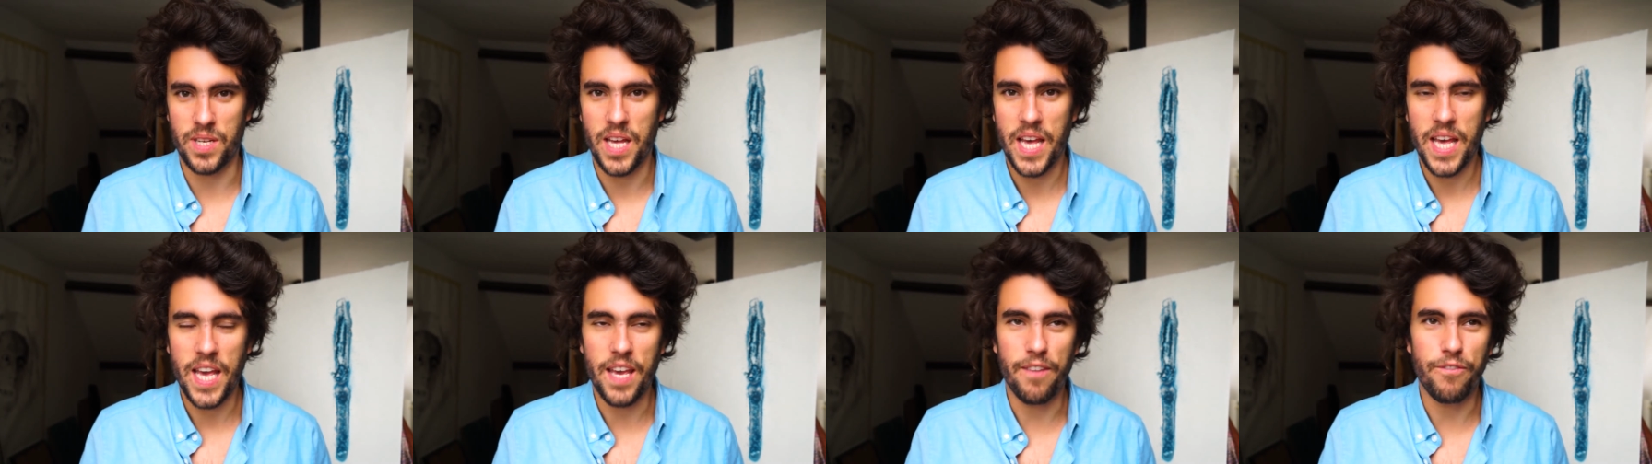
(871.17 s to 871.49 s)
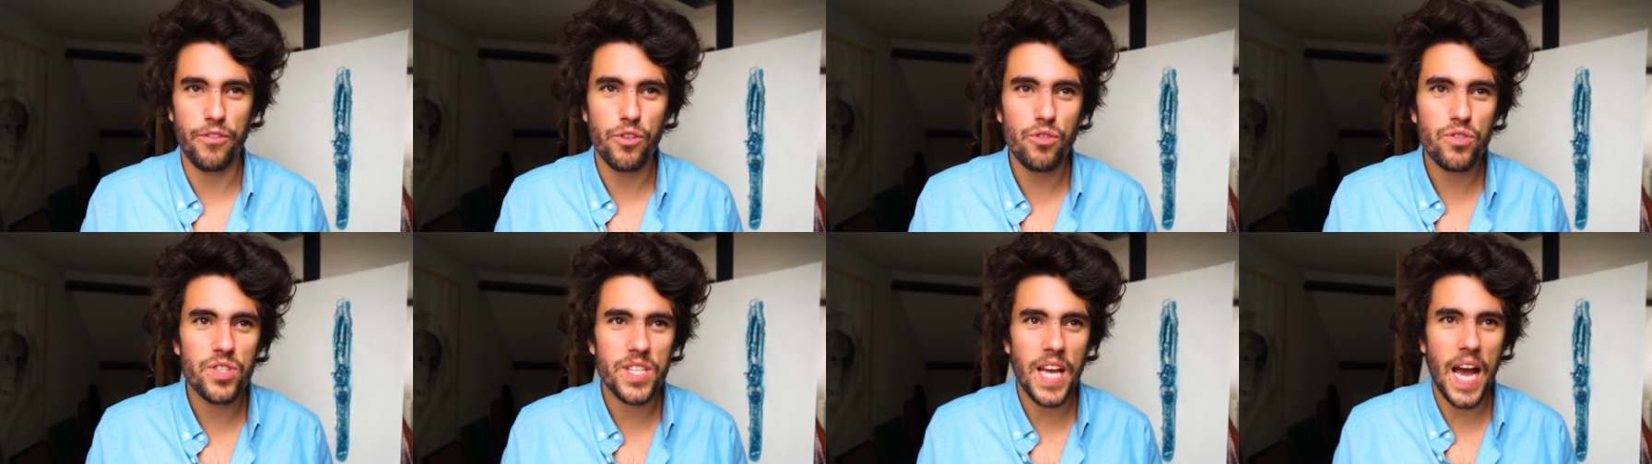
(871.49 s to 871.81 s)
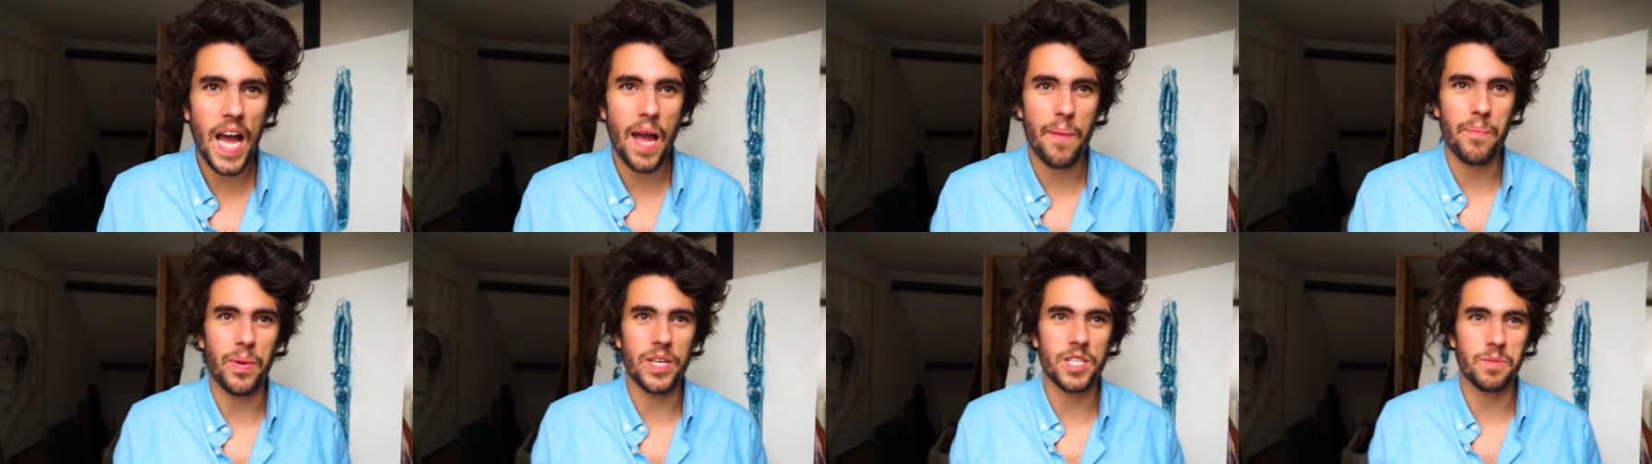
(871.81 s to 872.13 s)
If you
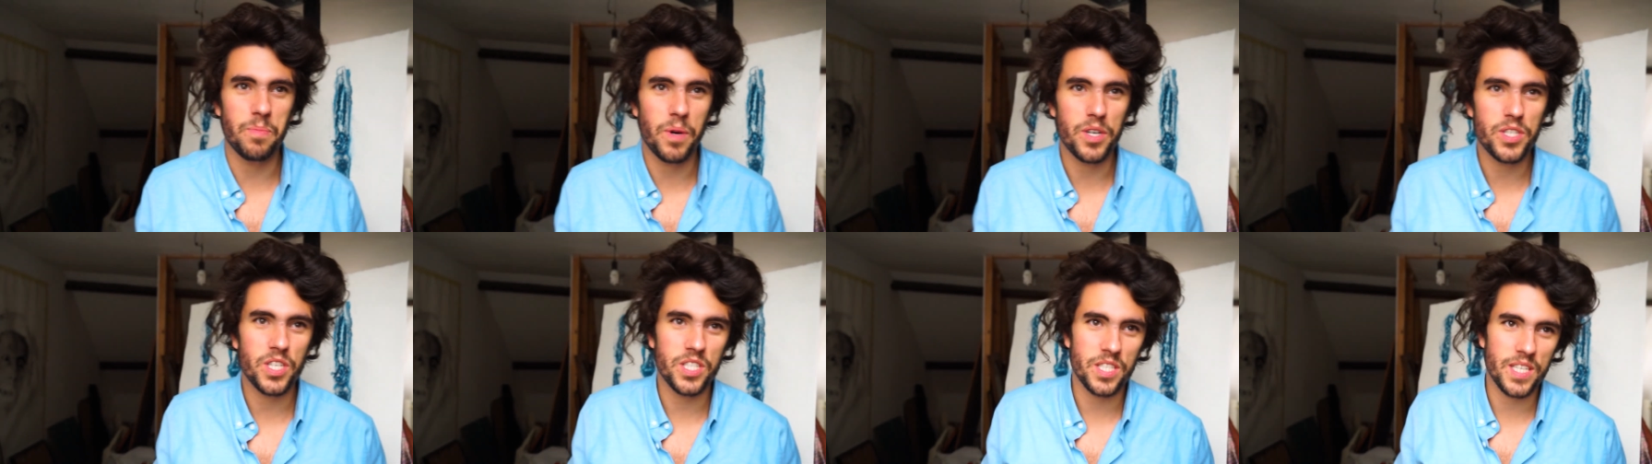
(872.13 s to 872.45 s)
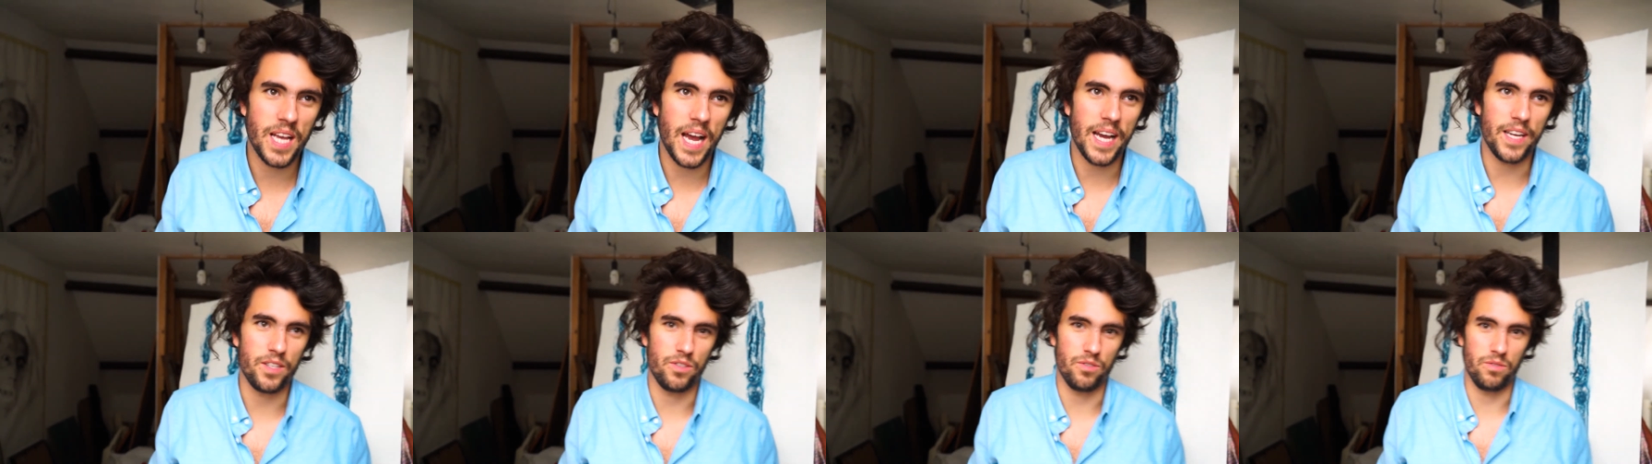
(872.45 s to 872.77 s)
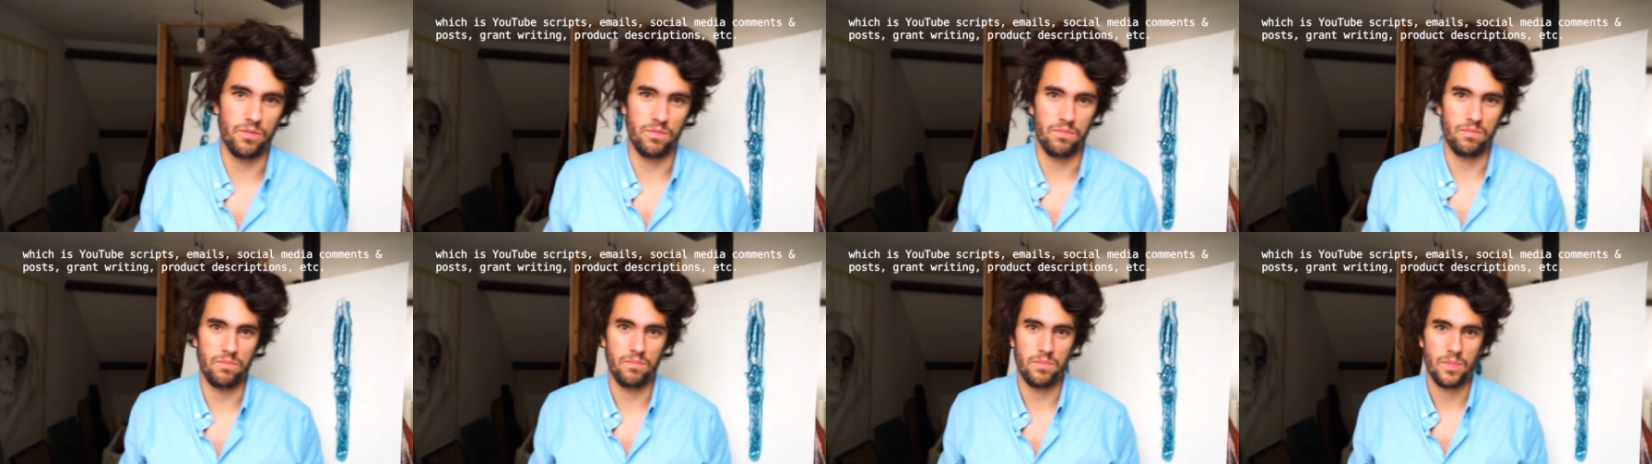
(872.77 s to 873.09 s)
type as much as I do,
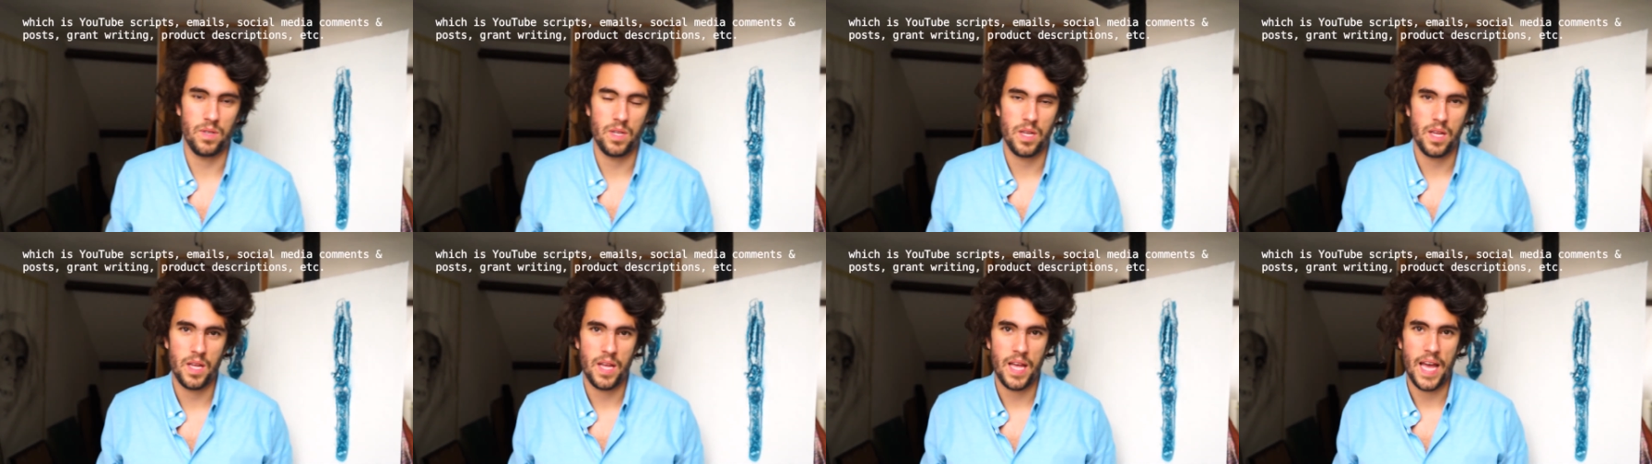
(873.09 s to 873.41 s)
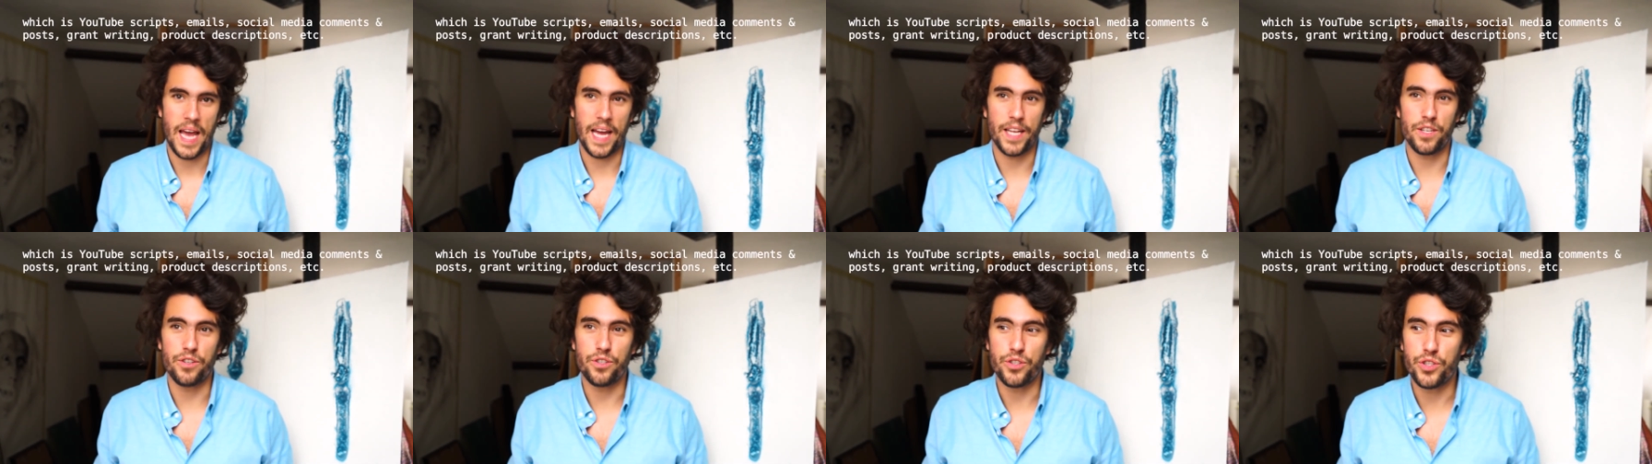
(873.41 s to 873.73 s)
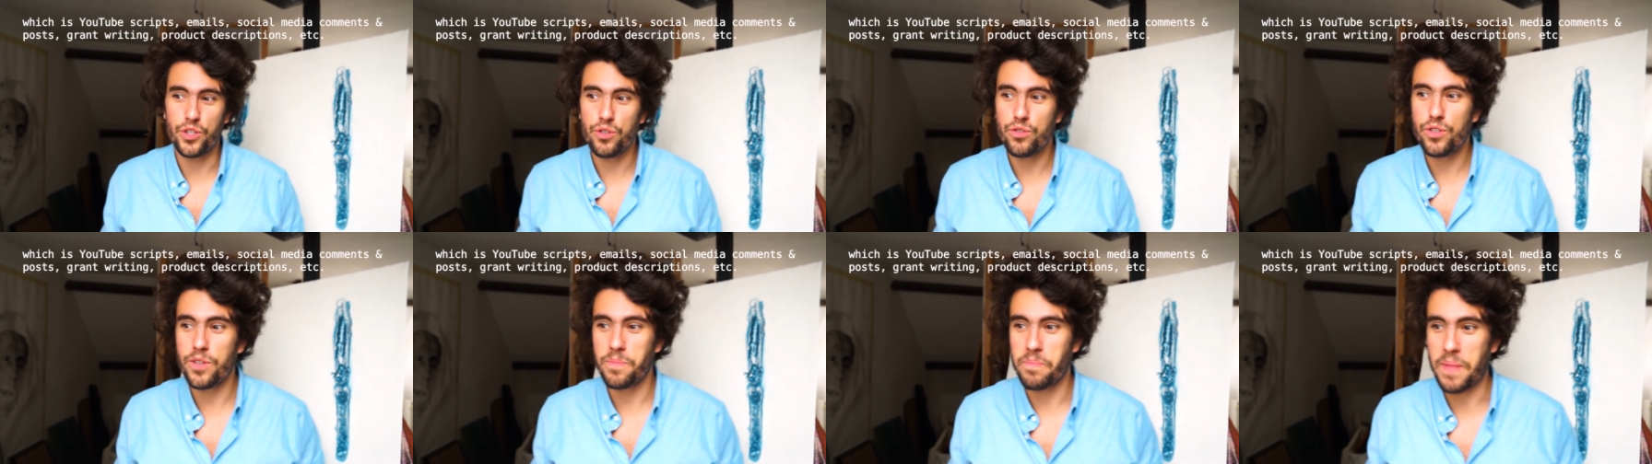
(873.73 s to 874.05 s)
and you
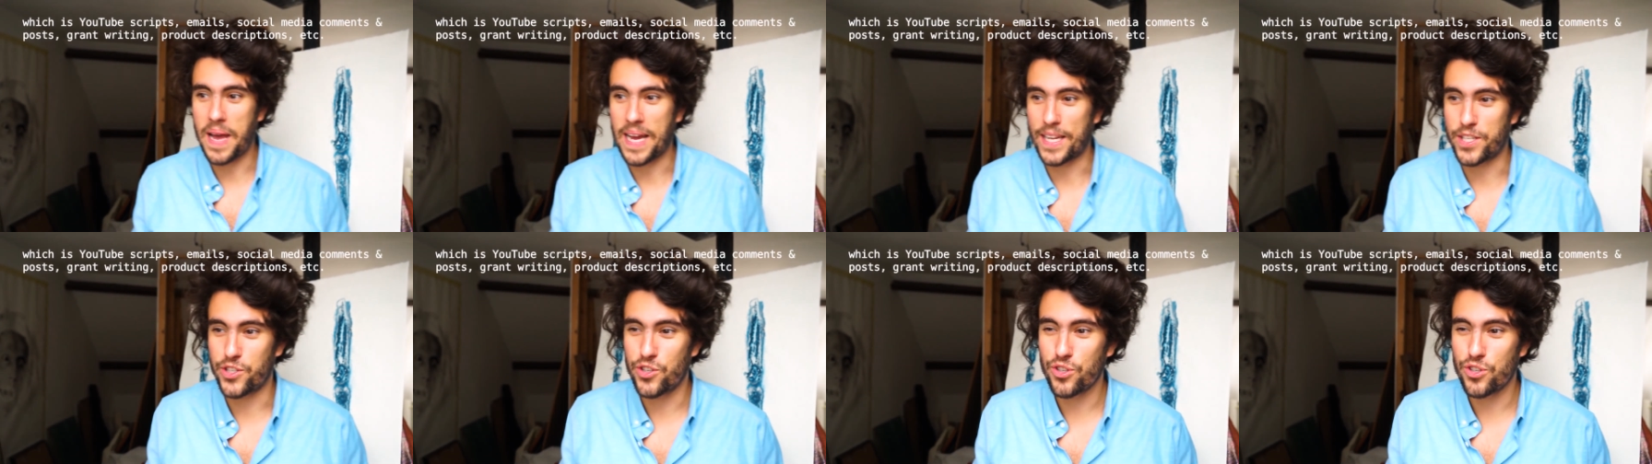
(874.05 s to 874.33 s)
do the math,